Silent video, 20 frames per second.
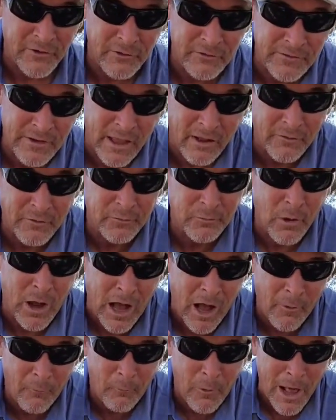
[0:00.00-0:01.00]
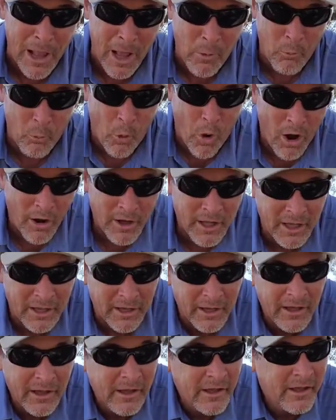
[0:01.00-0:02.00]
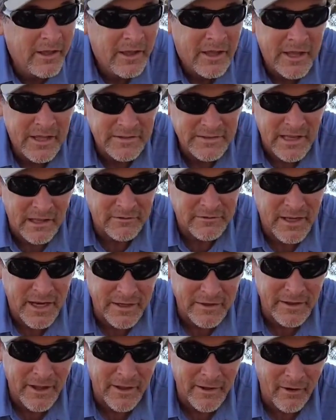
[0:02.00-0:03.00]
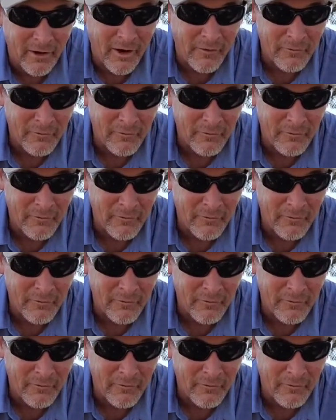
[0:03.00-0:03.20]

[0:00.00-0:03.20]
is while I'm walking, I'll take that off